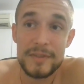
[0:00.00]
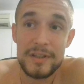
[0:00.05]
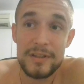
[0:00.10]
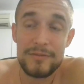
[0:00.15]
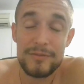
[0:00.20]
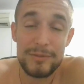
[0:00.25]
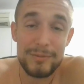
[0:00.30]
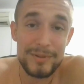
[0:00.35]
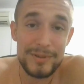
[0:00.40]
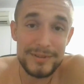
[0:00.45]

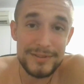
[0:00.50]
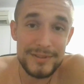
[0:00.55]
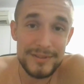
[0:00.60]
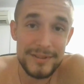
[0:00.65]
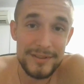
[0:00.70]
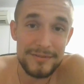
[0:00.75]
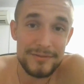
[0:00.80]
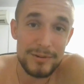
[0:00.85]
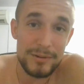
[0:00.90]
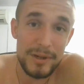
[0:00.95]
if you want,
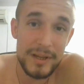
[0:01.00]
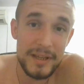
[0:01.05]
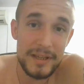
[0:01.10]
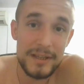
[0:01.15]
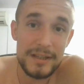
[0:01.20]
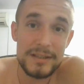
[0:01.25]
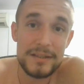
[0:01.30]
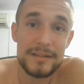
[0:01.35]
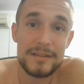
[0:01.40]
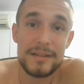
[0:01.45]
if you
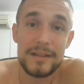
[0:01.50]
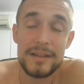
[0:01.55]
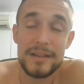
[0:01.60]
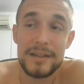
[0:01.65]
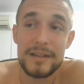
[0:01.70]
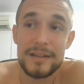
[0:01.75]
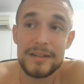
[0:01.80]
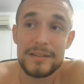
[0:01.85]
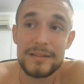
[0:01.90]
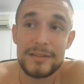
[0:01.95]
like,
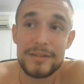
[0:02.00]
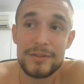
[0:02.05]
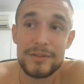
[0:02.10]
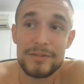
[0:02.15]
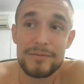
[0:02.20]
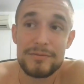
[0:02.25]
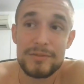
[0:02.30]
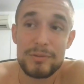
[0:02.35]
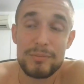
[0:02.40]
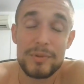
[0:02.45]
and
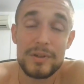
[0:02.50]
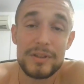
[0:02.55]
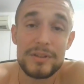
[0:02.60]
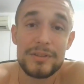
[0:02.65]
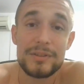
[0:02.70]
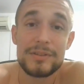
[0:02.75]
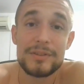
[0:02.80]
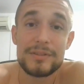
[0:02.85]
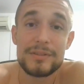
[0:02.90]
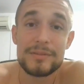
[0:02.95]
if you want
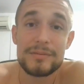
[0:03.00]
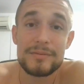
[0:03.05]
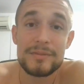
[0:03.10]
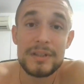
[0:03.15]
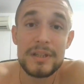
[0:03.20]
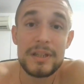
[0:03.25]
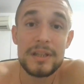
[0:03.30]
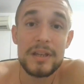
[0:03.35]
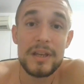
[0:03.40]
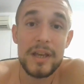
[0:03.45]
to
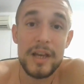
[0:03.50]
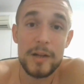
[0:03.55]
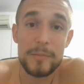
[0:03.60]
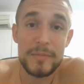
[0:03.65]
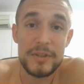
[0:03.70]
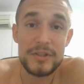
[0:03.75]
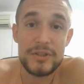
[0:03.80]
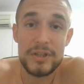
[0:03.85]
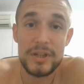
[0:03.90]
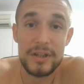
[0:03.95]

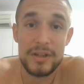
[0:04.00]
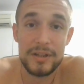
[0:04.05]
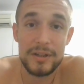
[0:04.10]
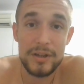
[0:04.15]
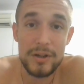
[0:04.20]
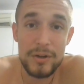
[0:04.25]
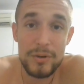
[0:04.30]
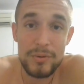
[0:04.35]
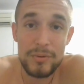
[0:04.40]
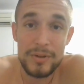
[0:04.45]
help the channel
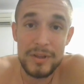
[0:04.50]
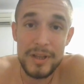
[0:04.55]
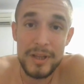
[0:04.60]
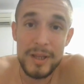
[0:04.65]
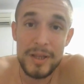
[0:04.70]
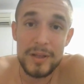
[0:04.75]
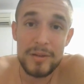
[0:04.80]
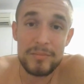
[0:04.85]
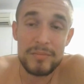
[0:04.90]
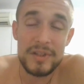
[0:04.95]
grow,
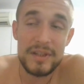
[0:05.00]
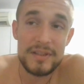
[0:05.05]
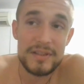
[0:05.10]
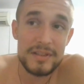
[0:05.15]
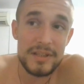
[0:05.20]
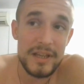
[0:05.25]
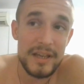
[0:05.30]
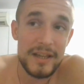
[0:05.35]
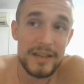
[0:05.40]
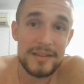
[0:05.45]

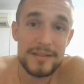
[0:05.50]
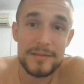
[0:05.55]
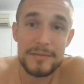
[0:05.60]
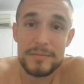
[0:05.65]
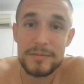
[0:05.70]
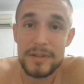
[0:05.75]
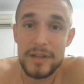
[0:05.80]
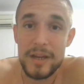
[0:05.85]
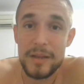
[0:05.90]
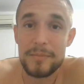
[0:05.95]
please like,
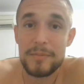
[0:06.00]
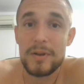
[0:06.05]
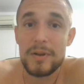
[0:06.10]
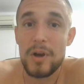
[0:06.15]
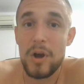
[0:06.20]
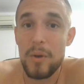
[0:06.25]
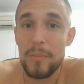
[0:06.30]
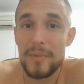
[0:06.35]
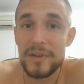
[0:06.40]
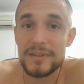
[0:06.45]
subscribe,
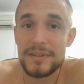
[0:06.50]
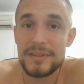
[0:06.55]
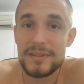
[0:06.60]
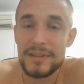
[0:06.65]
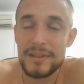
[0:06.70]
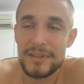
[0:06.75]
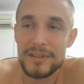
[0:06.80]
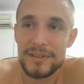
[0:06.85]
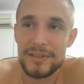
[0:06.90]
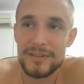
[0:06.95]
comment,
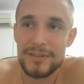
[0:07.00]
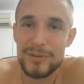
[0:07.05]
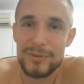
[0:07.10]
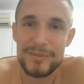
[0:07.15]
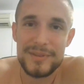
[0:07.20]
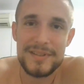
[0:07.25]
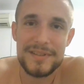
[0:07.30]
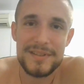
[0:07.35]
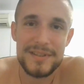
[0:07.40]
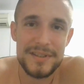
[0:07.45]
and
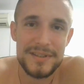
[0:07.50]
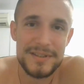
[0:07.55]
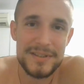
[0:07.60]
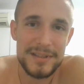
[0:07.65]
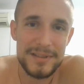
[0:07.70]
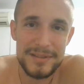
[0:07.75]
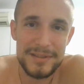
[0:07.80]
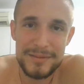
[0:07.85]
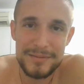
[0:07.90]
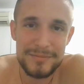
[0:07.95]
all the things
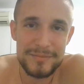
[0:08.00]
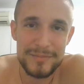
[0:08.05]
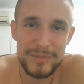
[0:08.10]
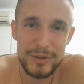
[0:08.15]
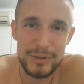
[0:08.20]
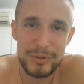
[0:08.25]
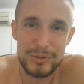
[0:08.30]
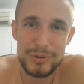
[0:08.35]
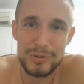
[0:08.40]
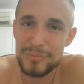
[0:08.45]
that
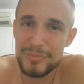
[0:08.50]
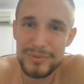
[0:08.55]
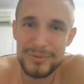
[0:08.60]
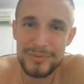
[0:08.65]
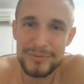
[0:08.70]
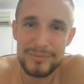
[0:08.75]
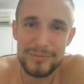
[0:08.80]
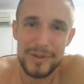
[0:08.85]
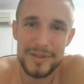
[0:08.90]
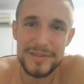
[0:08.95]
YouTube
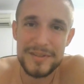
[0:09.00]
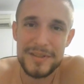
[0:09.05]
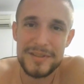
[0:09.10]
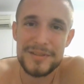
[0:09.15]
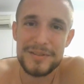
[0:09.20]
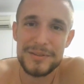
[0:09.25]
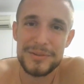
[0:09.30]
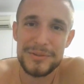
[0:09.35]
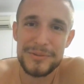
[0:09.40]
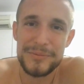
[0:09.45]
wants
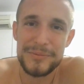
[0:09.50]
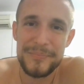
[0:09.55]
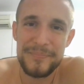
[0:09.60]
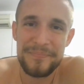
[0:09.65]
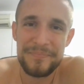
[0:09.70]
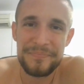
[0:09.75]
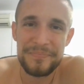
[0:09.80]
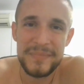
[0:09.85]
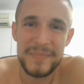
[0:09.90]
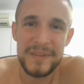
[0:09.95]
us to do.
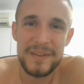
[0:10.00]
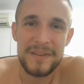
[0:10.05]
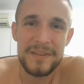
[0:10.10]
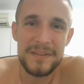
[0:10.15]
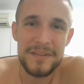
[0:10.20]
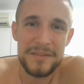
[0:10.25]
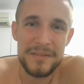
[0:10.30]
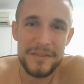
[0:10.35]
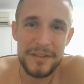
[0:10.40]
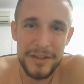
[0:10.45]

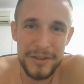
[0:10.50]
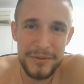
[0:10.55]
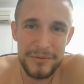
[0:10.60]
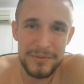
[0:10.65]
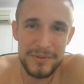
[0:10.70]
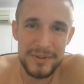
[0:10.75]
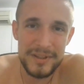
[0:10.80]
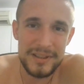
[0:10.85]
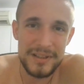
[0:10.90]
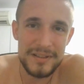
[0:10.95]
Thank
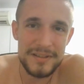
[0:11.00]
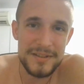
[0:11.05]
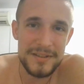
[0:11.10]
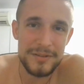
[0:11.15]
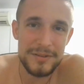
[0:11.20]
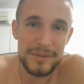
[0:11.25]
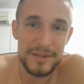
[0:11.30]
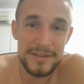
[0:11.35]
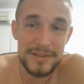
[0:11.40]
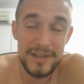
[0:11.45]
you, and I'll
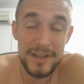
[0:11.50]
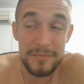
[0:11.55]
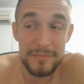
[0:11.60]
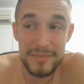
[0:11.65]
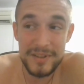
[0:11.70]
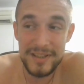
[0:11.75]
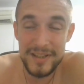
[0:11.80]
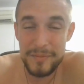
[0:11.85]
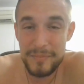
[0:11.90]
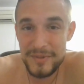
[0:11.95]
see you next time in